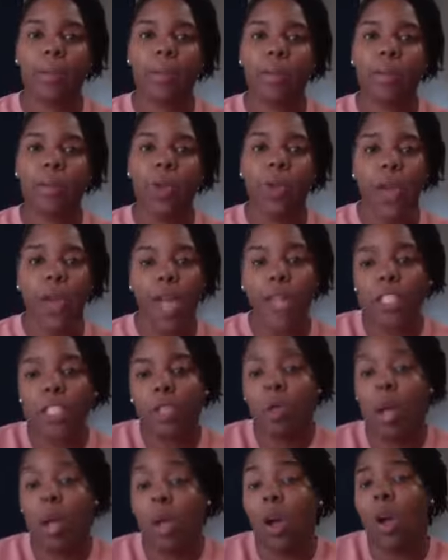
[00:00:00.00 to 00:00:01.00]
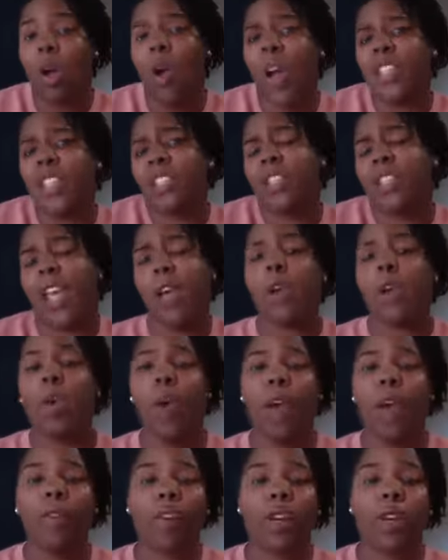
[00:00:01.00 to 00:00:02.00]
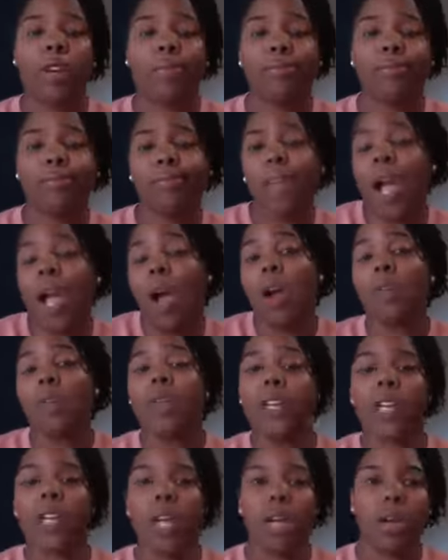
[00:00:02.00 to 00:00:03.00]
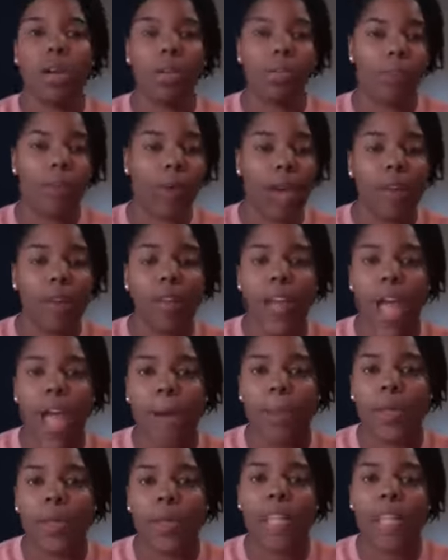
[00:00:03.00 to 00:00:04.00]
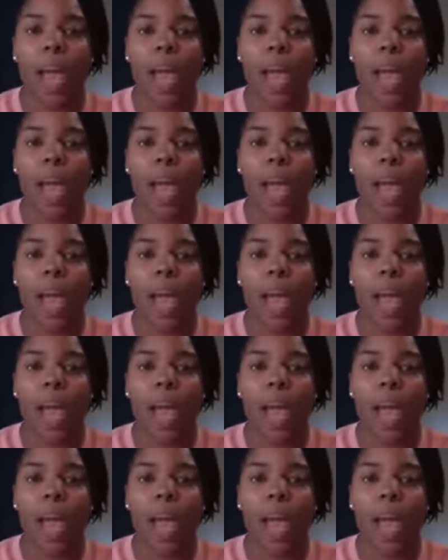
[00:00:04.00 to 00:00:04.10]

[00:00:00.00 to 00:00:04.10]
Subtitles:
You can't just be like, oh, I just date whoever, however it comes, whatever happens,